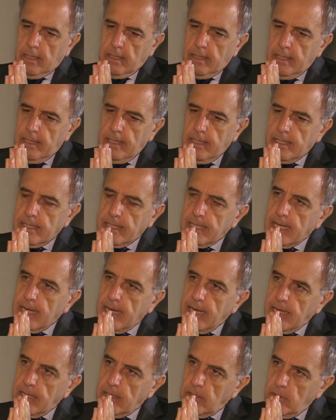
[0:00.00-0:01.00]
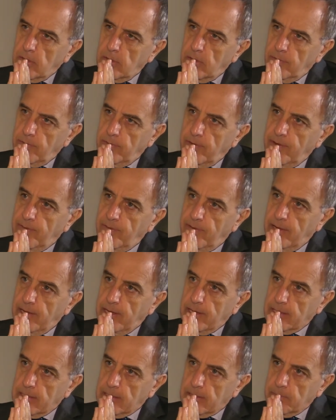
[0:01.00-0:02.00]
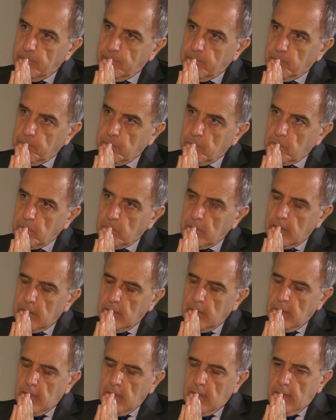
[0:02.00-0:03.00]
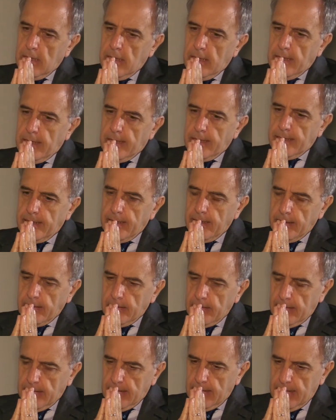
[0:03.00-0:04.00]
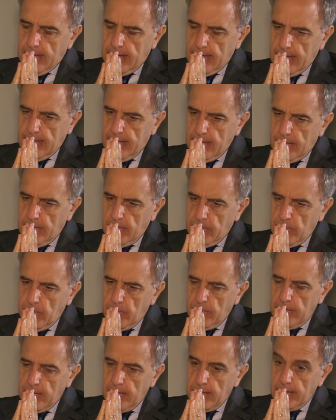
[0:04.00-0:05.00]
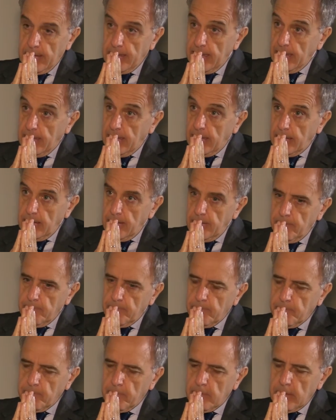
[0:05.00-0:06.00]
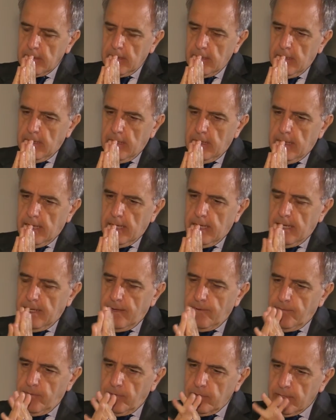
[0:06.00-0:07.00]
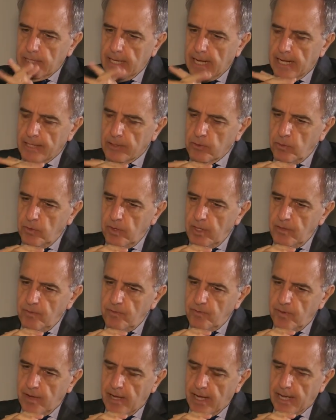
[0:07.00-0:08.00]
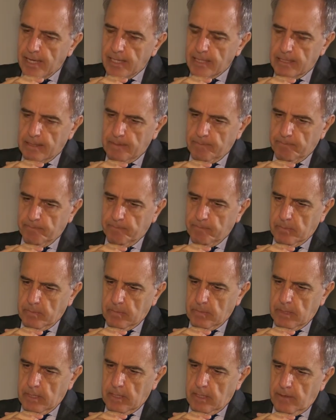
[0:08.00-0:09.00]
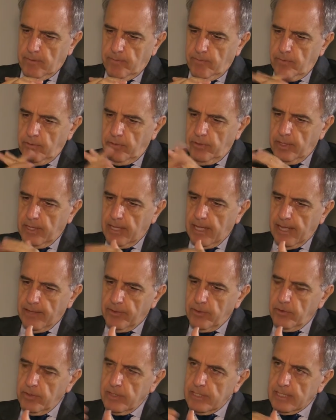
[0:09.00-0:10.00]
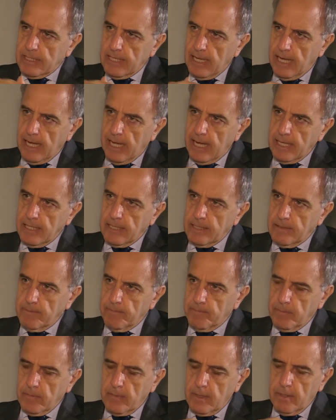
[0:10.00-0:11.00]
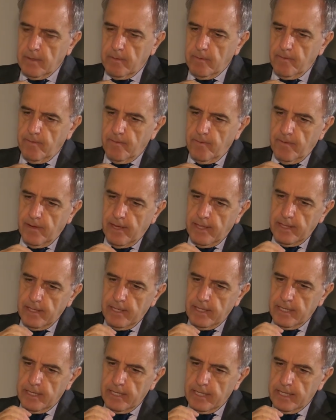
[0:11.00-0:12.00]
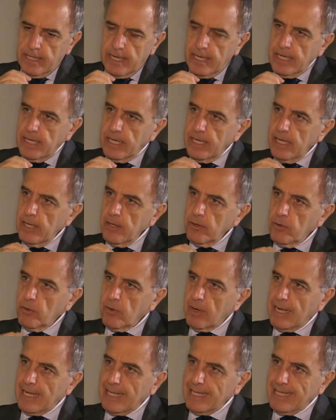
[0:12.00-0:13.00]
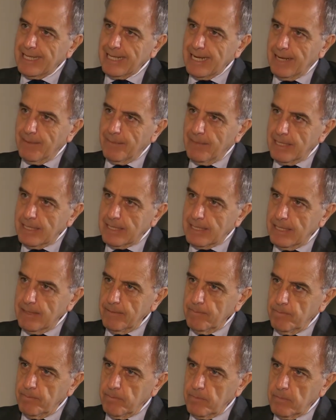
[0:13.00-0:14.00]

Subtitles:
this kind of event. Then we did it, and for that we invite from the Catholic side Father Rainiero Cantalamessa,